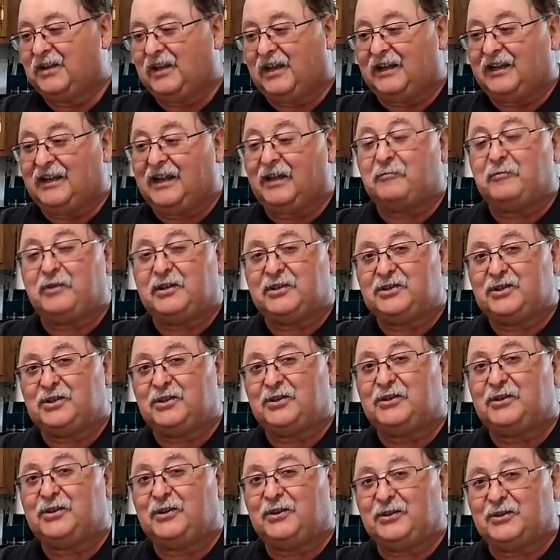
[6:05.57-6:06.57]
And I bet
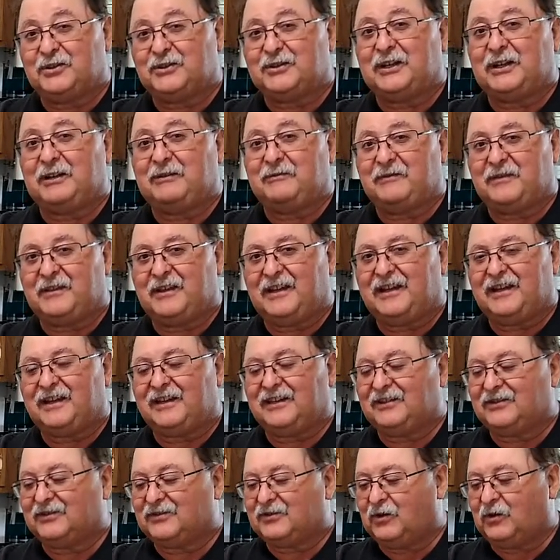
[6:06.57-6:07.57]
you do the same thing.
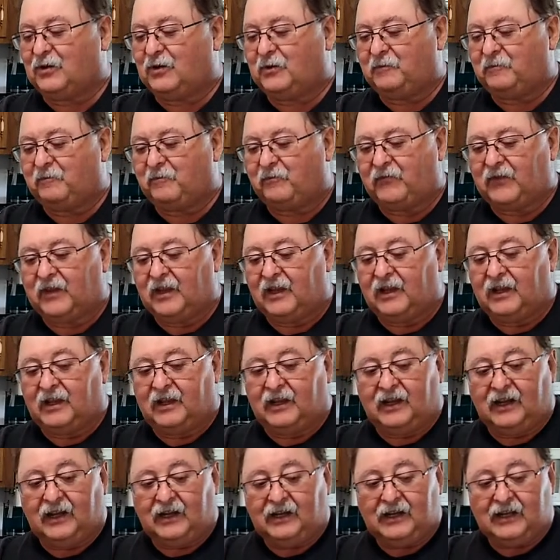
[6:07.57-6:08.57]
So
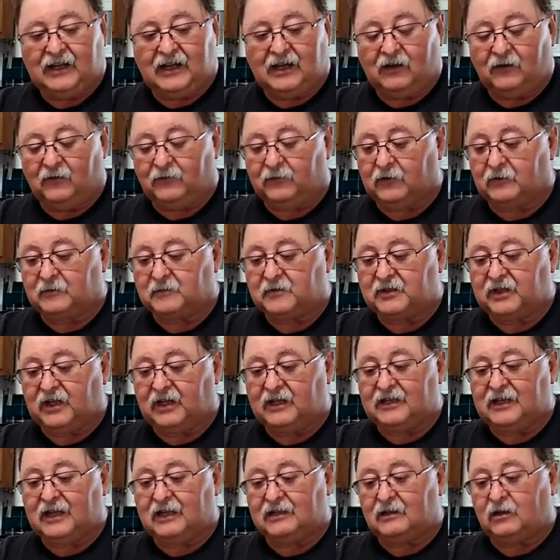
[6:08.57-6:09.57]
anyhow, from
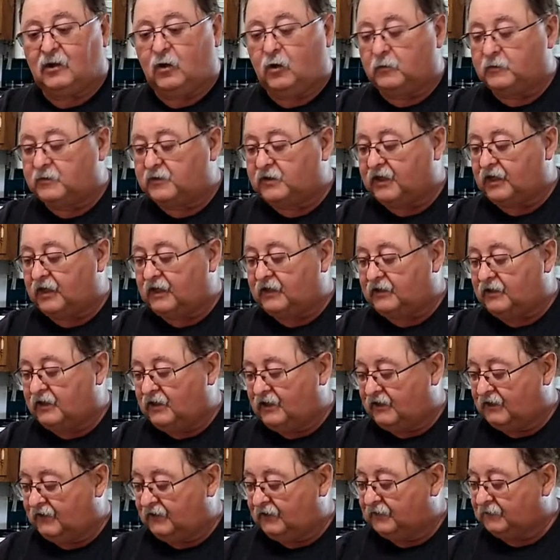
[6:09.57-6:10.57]
San Hala Homestead,
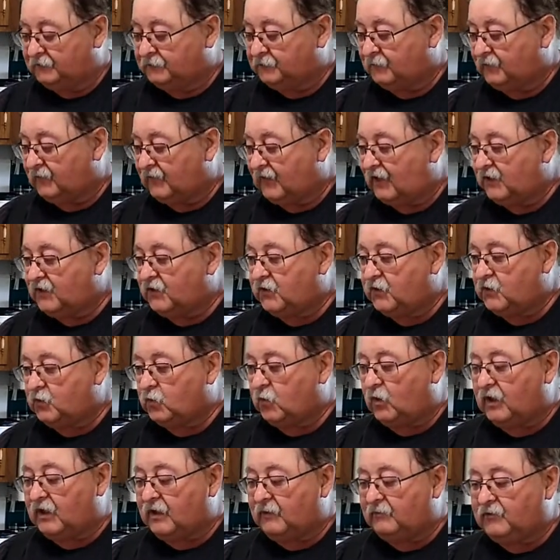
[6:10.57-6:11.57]
this is
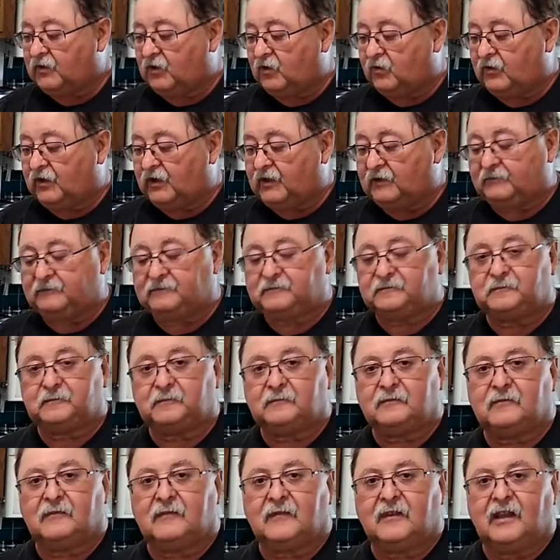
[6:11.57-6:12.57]
what I'm doing.
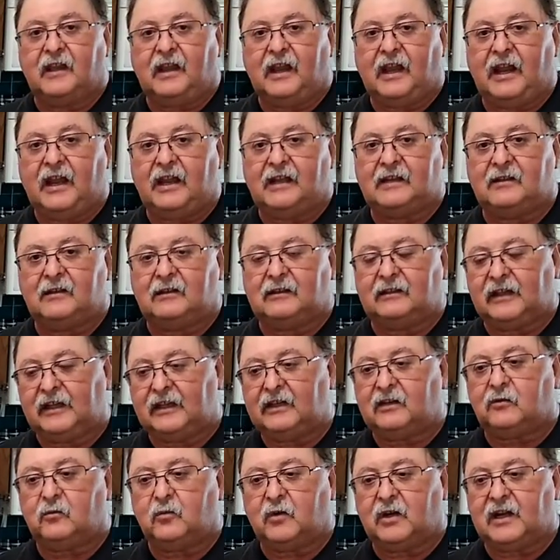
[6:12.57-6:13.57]
And
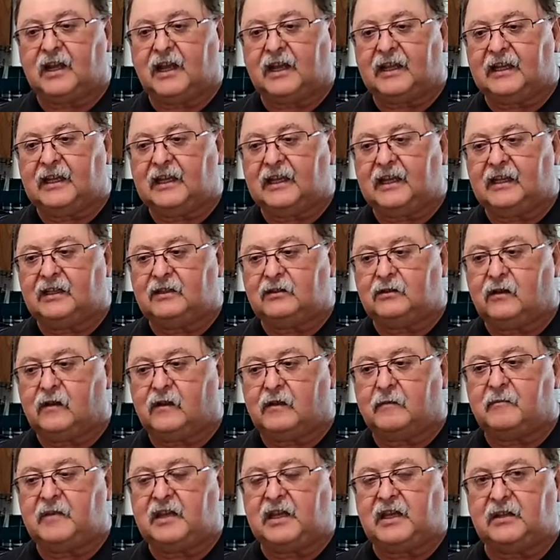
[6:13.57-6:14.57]
later when I get into
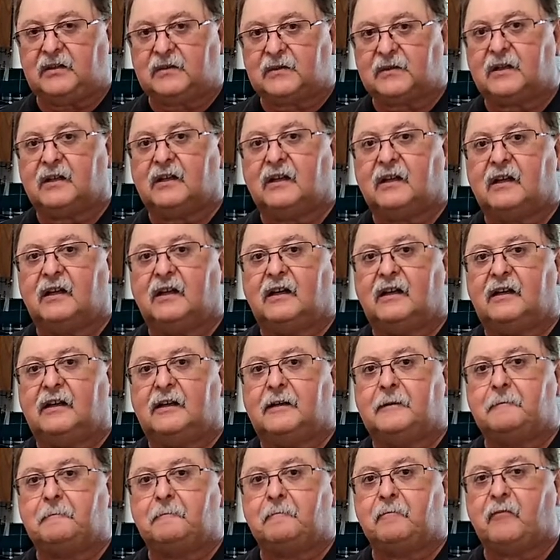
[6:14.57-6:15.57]
the meats,
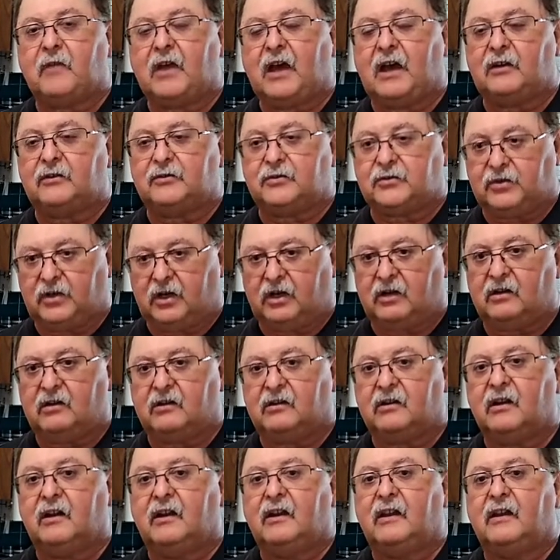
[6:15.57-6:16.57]
I'll
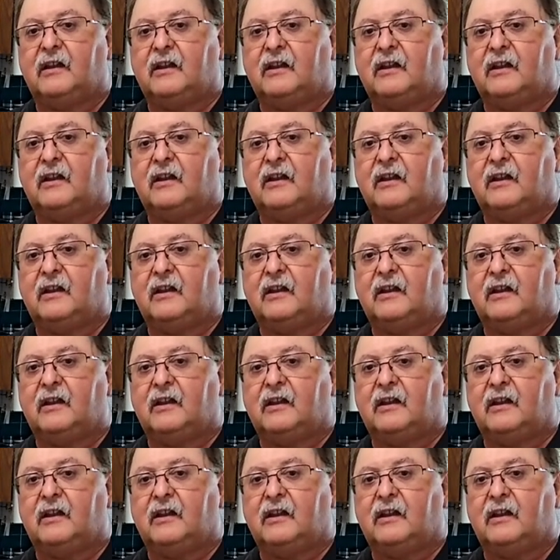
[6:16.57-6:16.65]
share